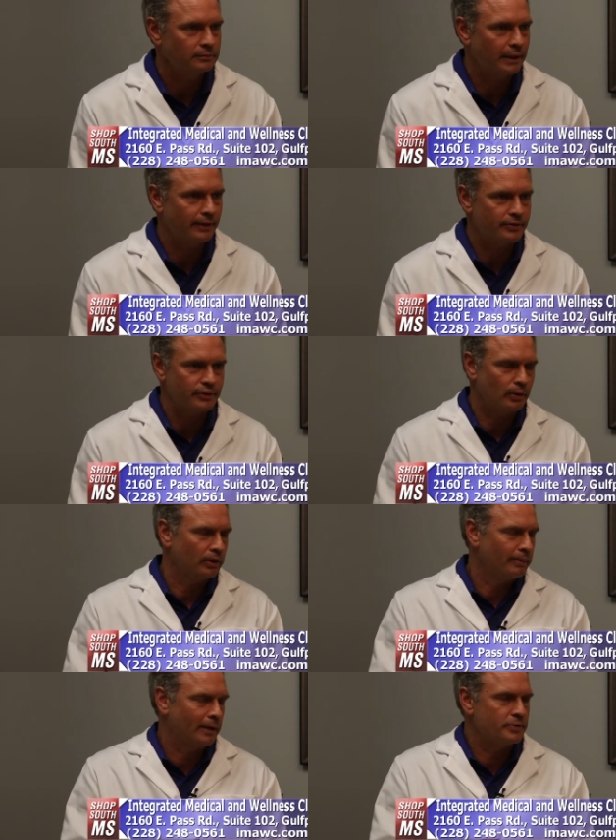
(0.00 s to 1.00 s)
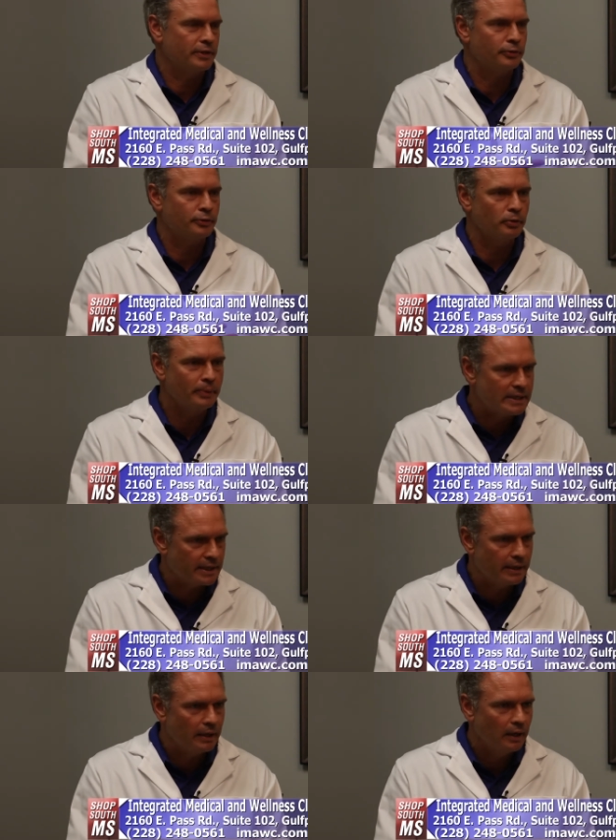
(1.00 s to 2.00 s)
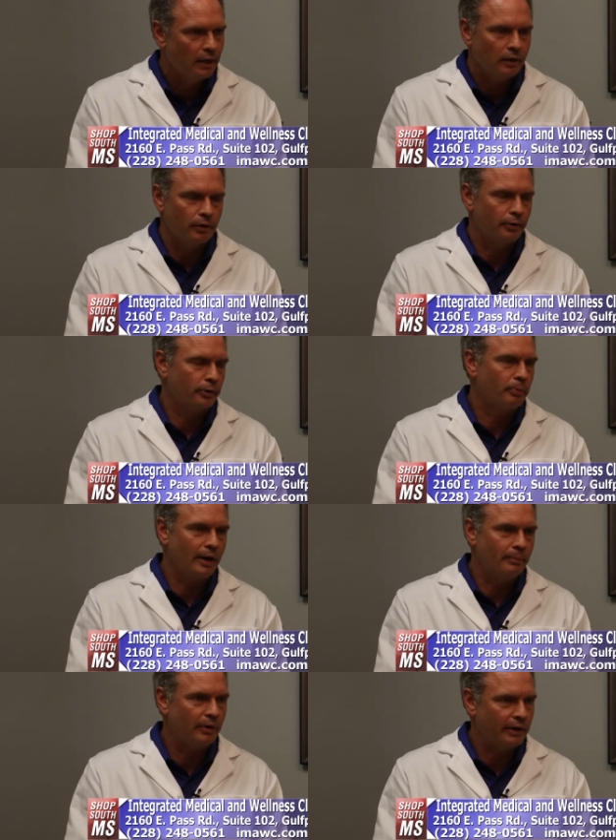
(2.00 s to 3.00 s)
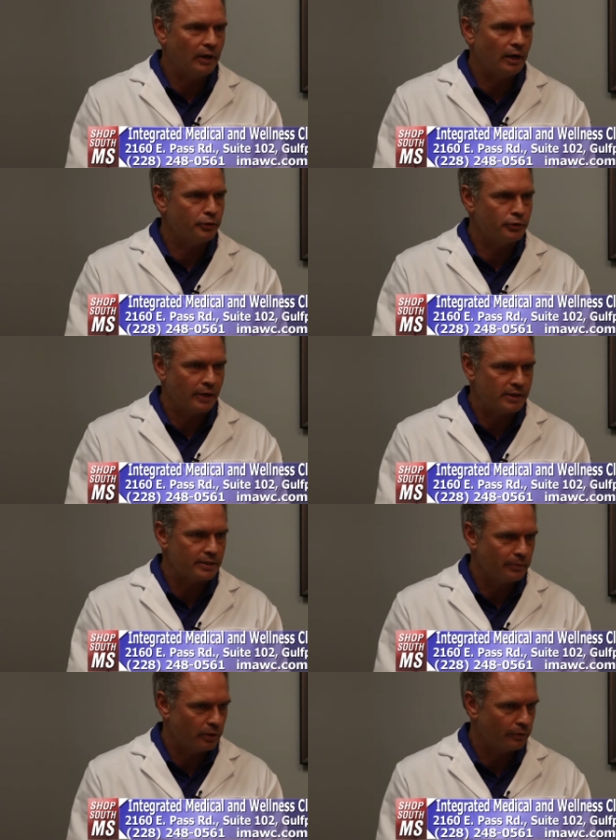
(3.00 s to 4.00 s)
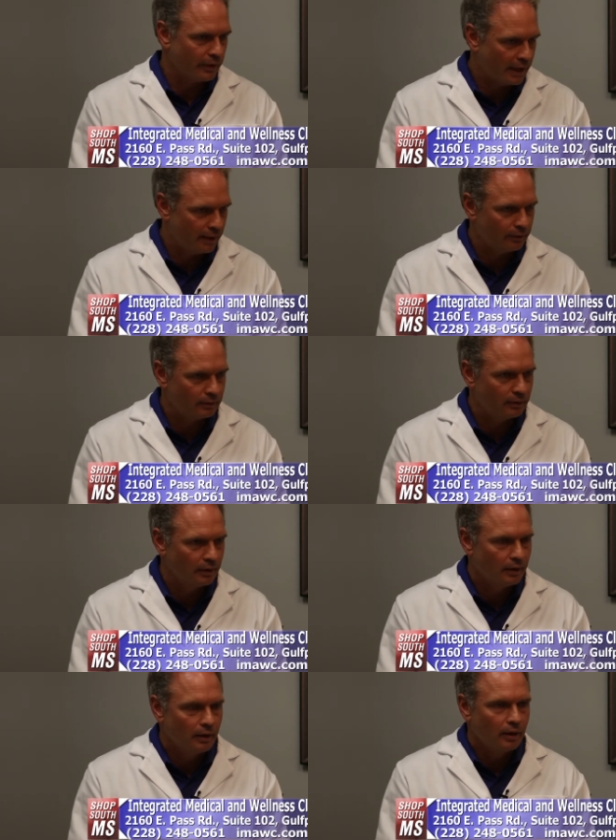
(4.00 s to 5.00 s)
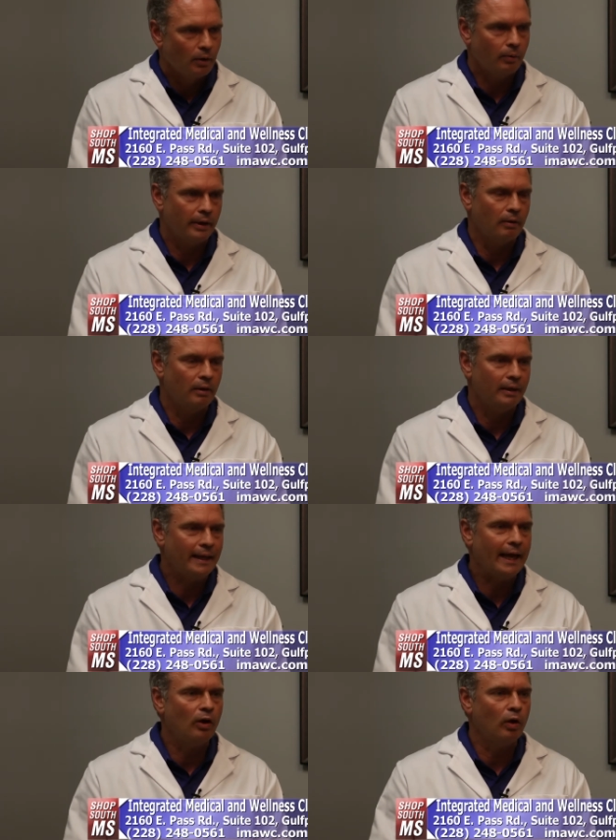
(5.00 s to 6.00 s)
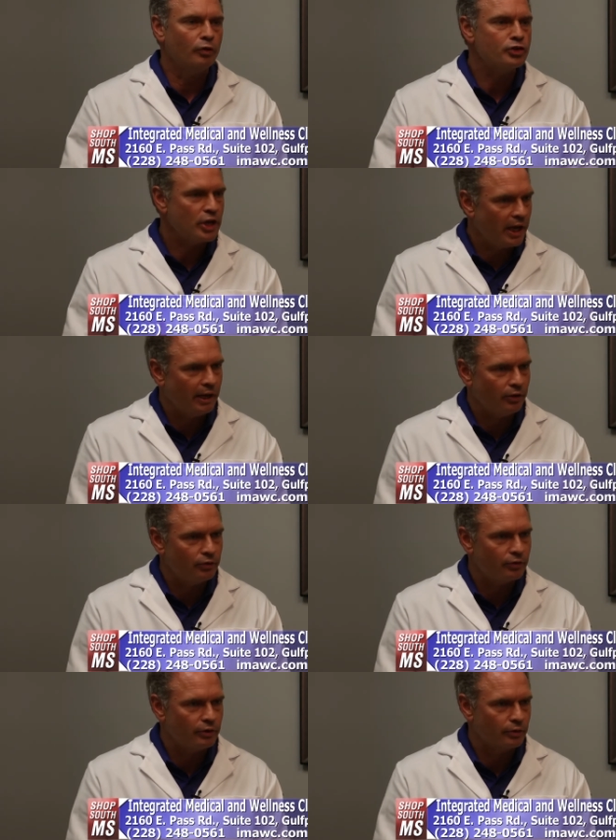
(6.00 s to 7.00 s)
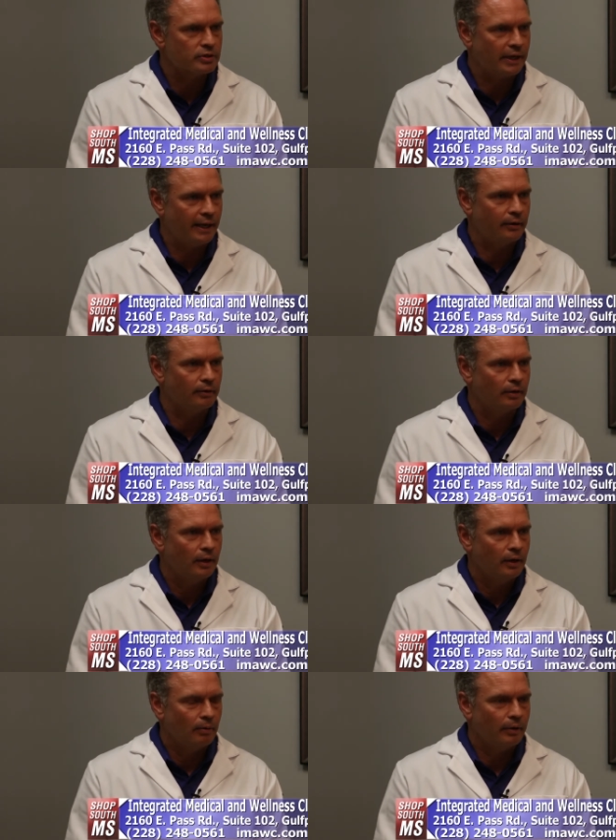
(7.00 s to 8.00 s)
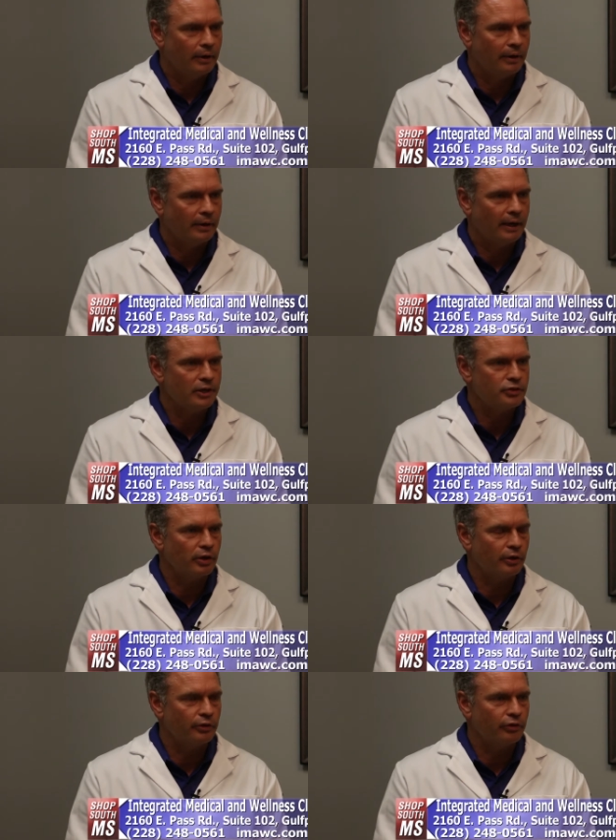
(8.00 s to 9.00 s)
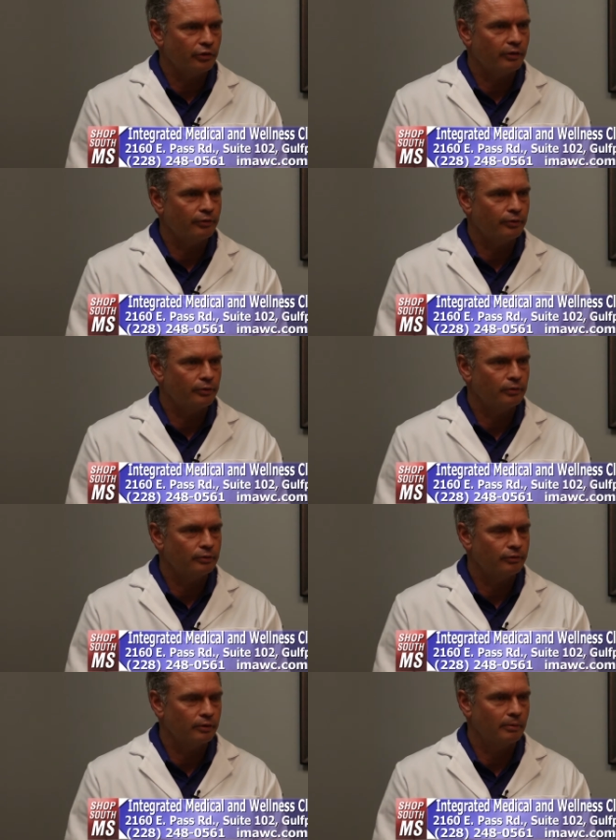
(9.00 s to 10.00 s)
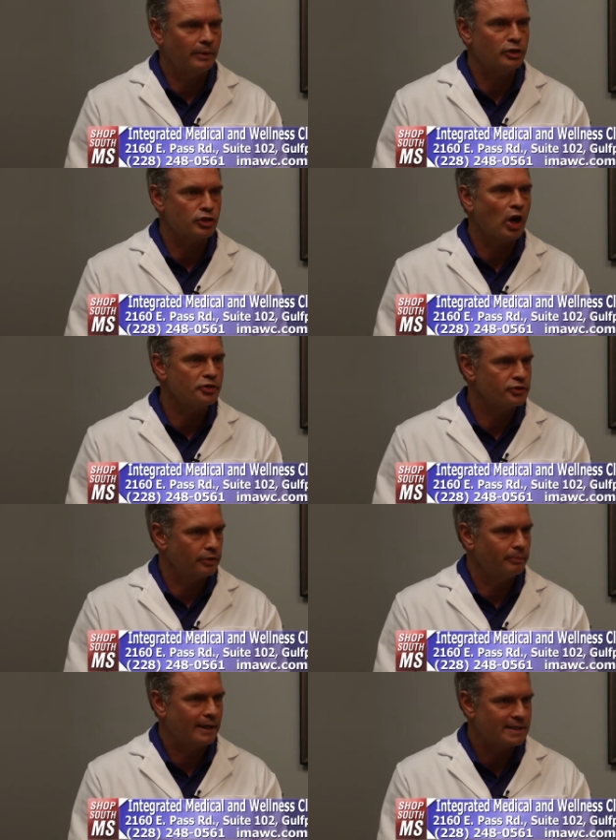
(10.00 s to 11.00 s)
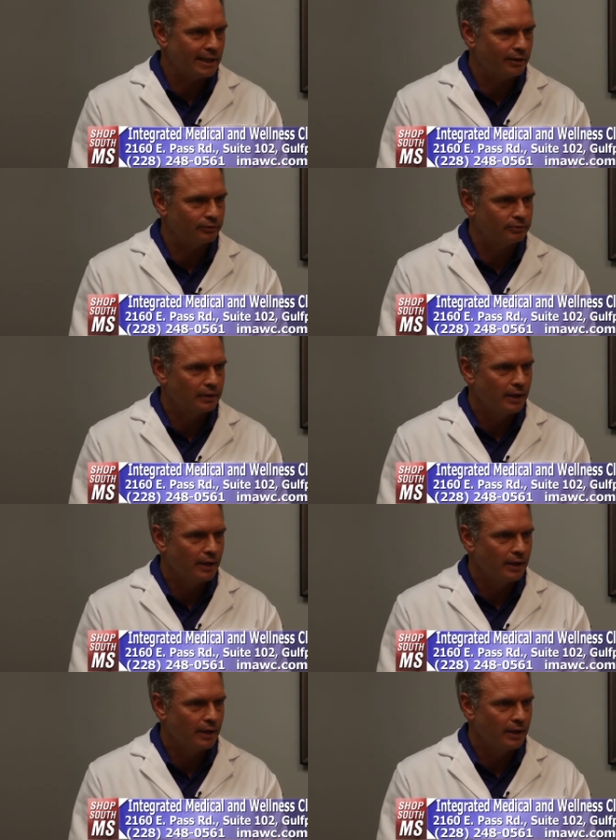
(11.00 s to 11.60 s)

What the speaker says: I told them I was either too busy, go to your primary doctor, try something over the counter. Mm-hmm. Well, that all changed years later when I started to suffer from exhaustion myself.